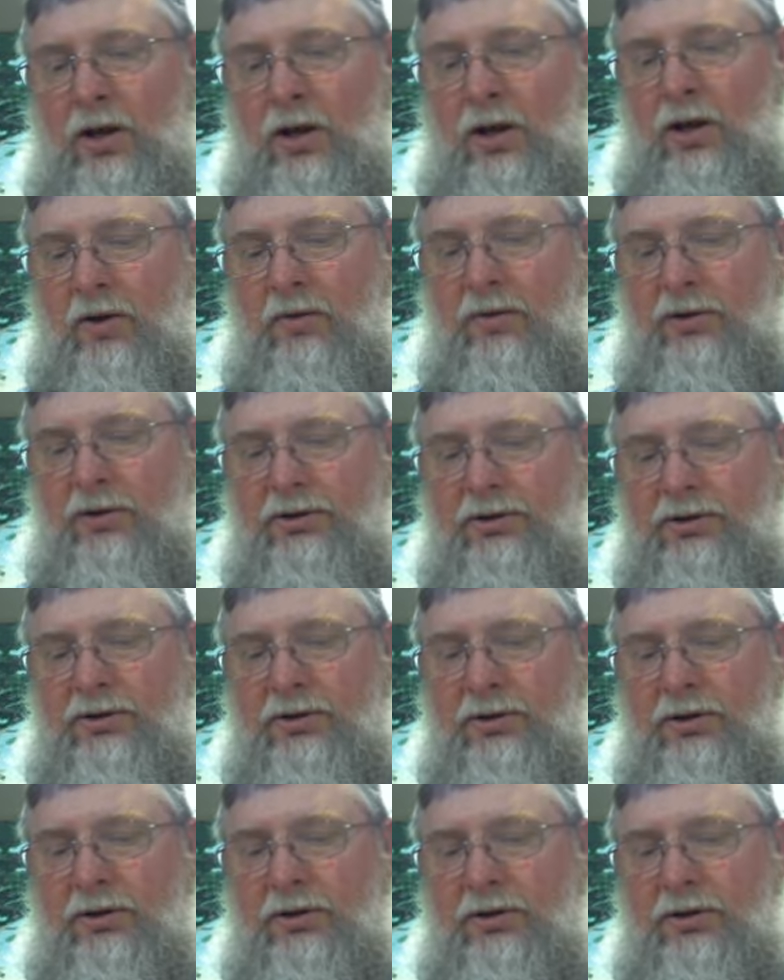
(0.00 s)
it
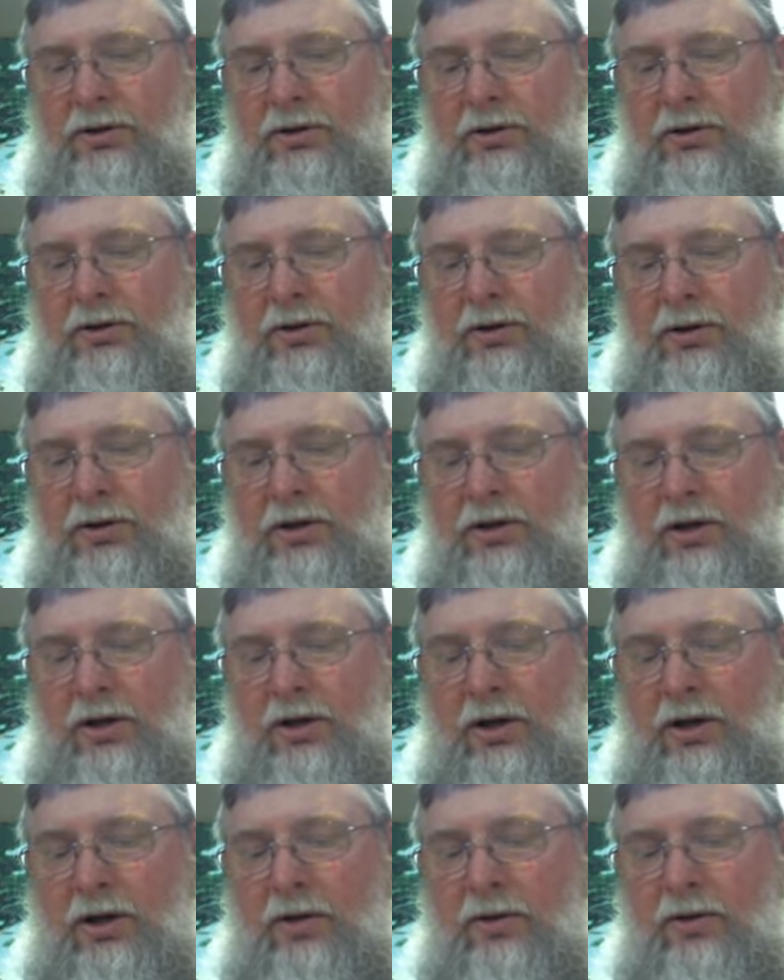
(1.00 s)
was
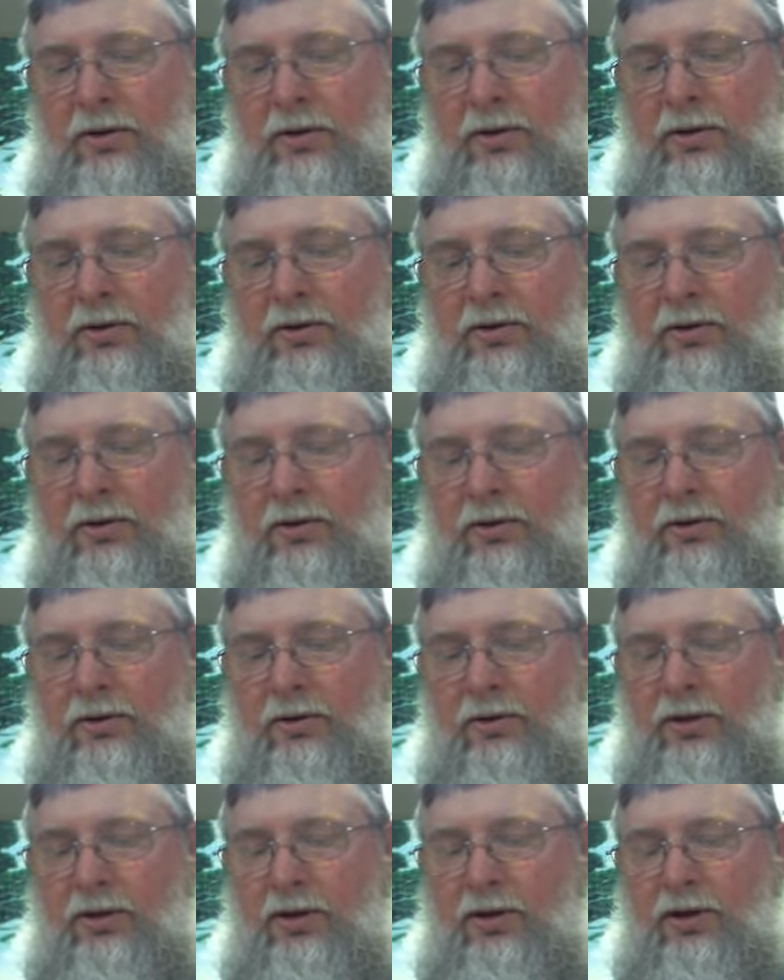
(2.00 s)
so
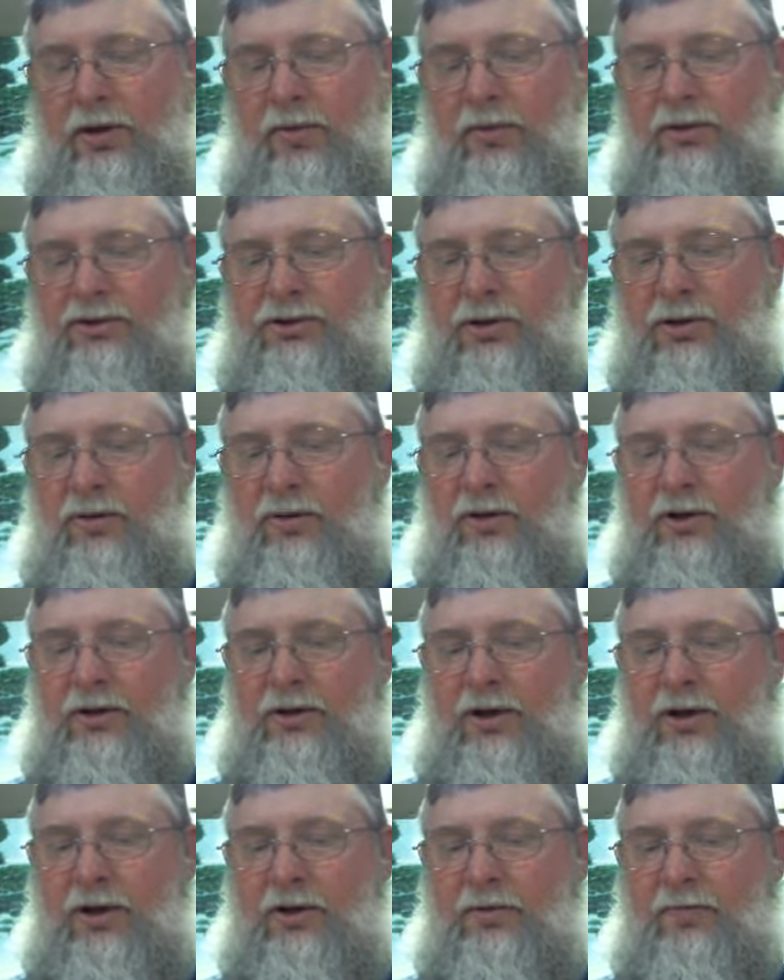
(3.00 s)

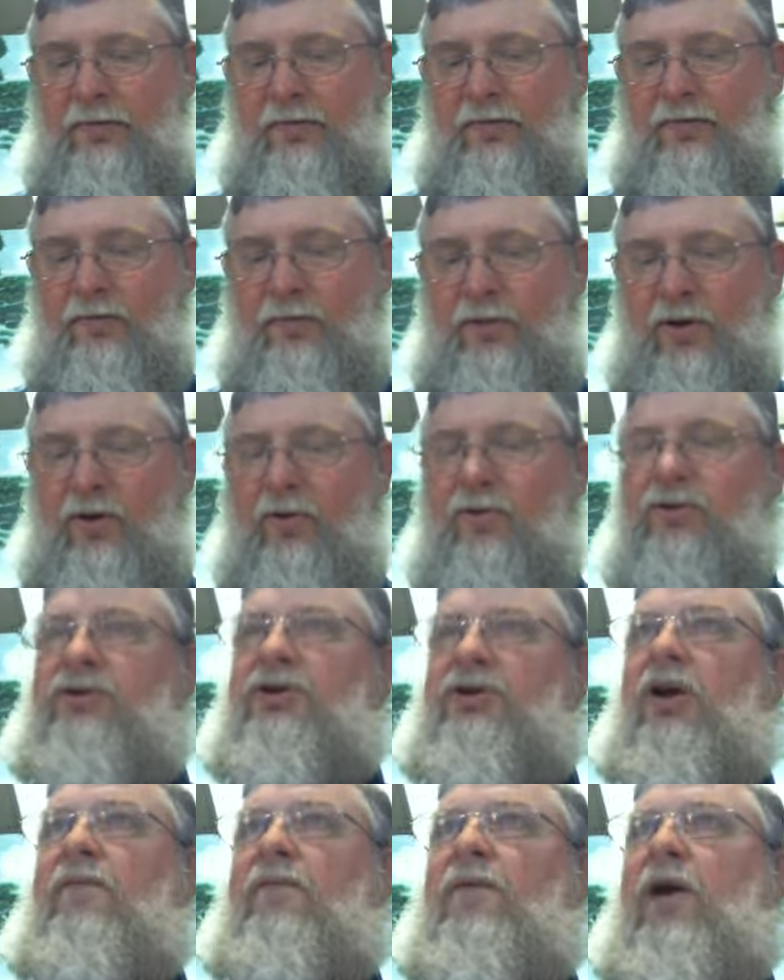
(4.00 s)
that they would
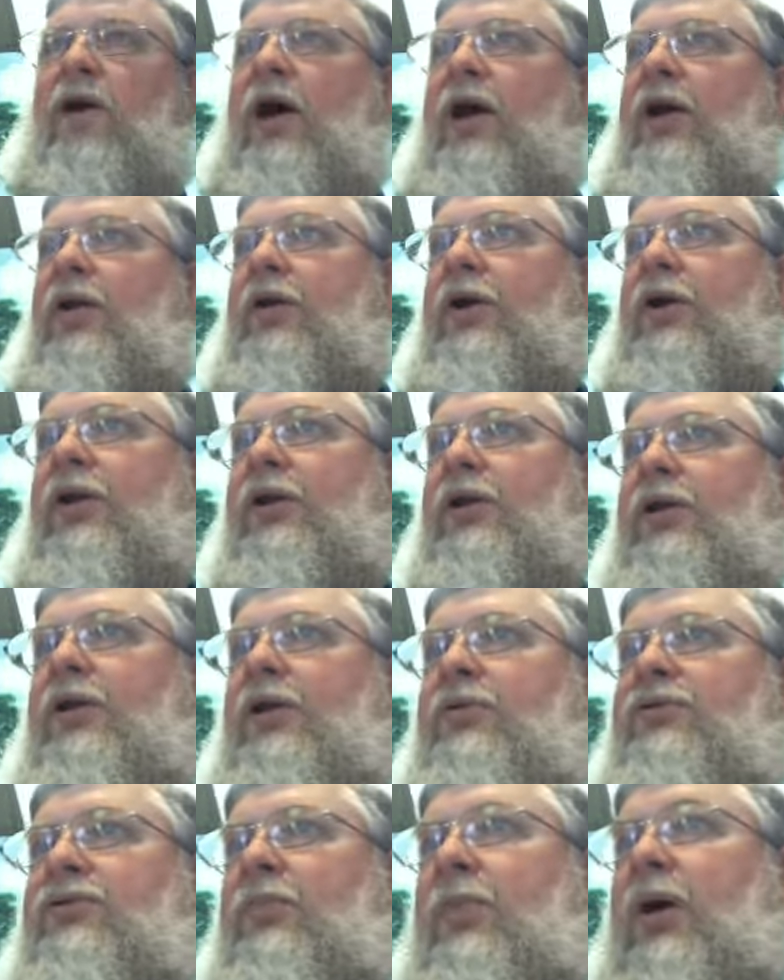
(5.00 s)
set a fire in it.
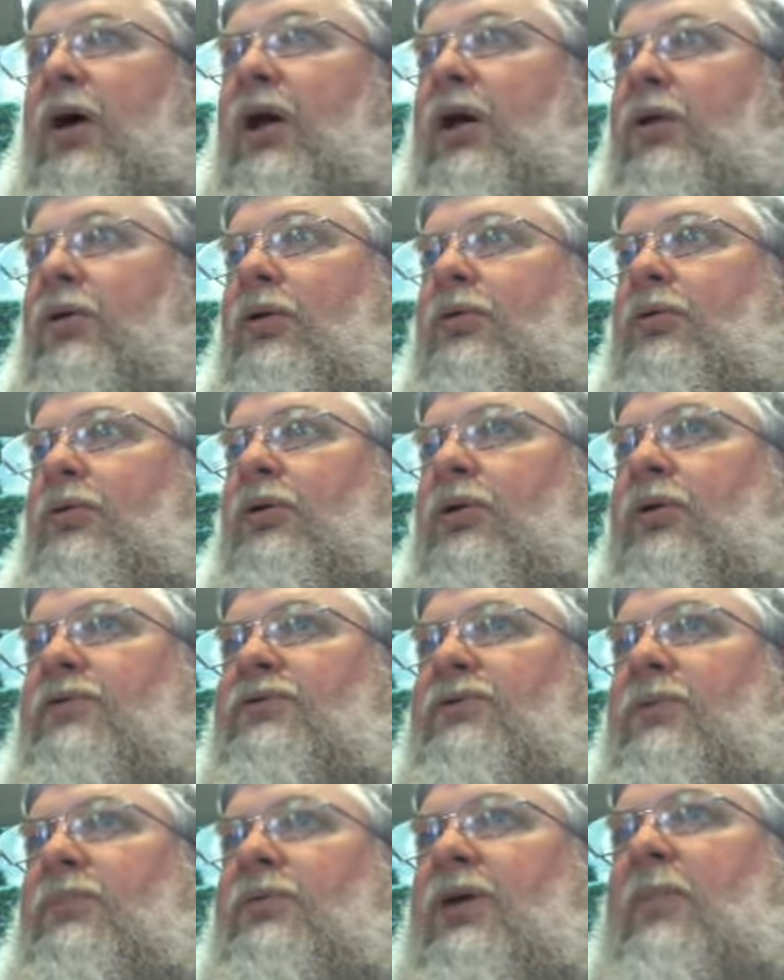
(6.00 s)
It was a metal, or
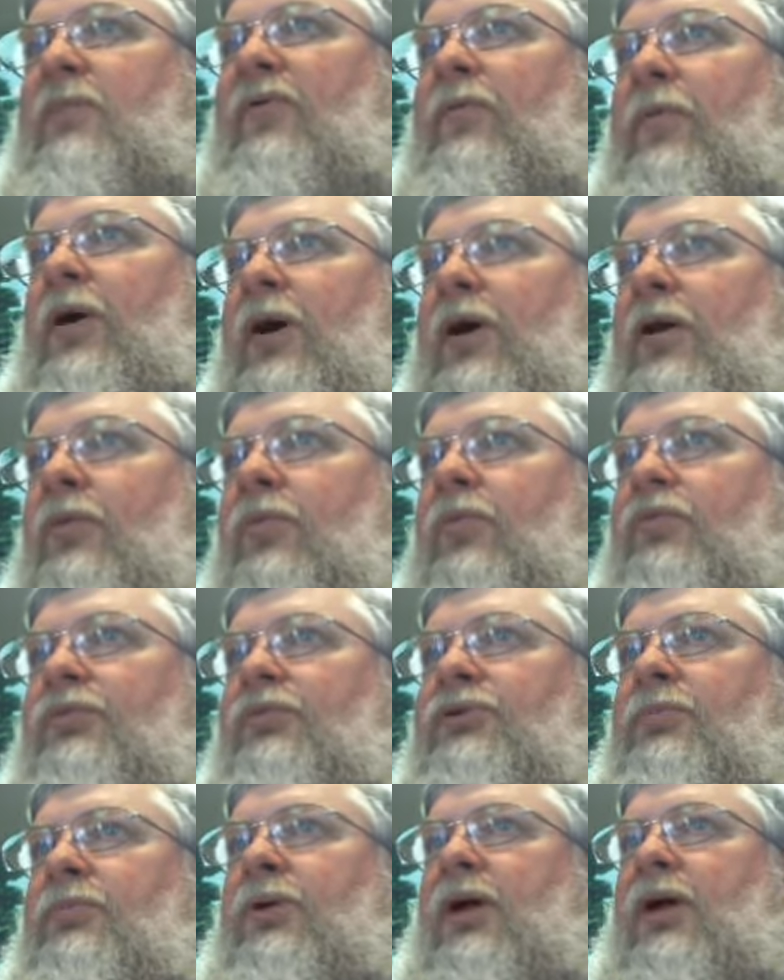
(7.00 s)
some type of metal.
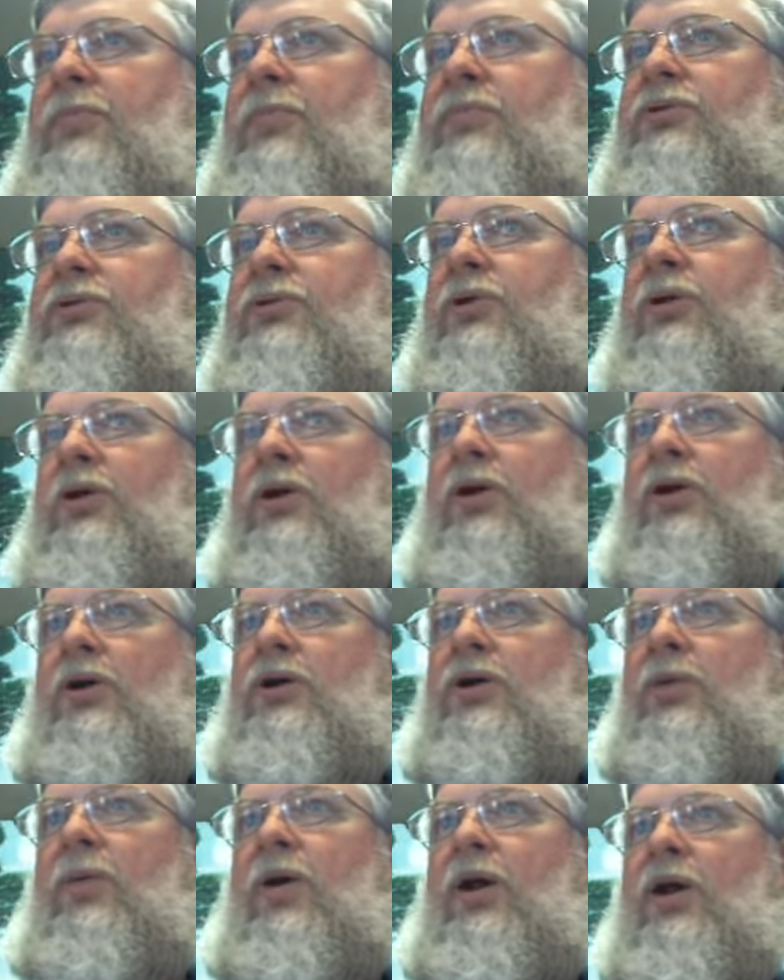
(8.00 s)
Sometimes,
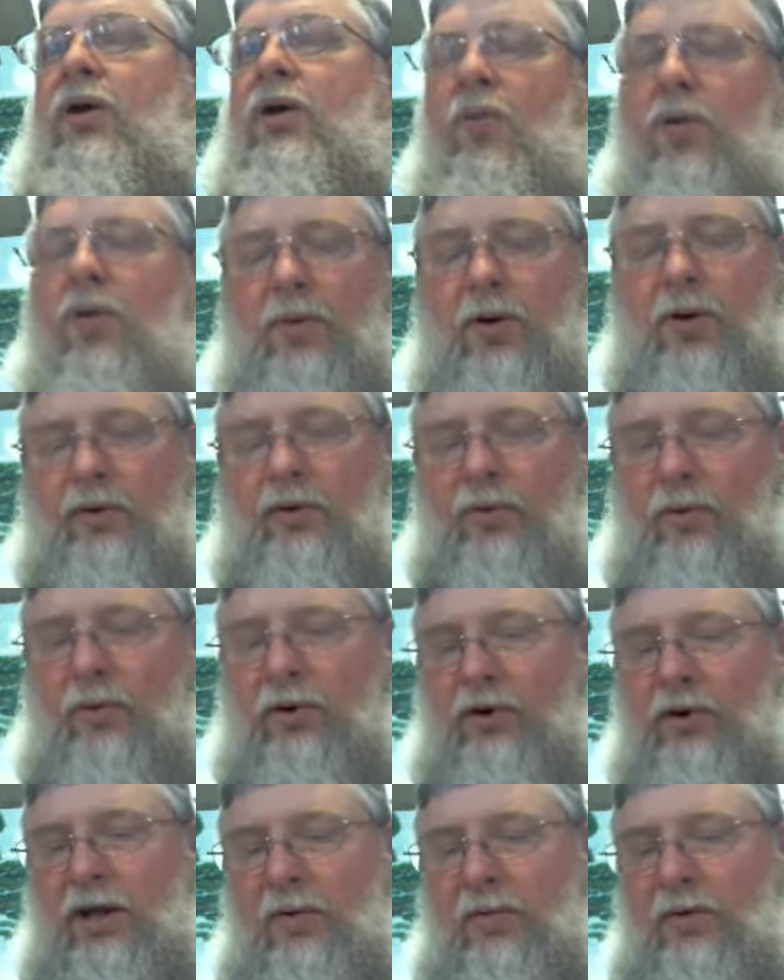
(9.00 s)
depending on what part of the
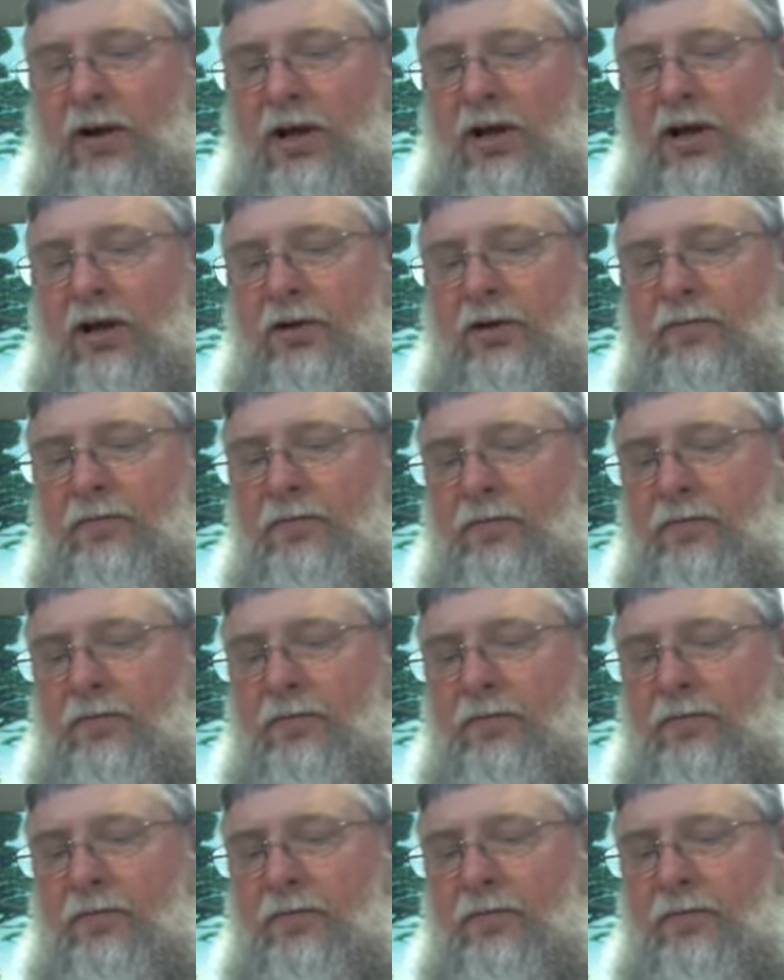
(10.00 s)
world they were in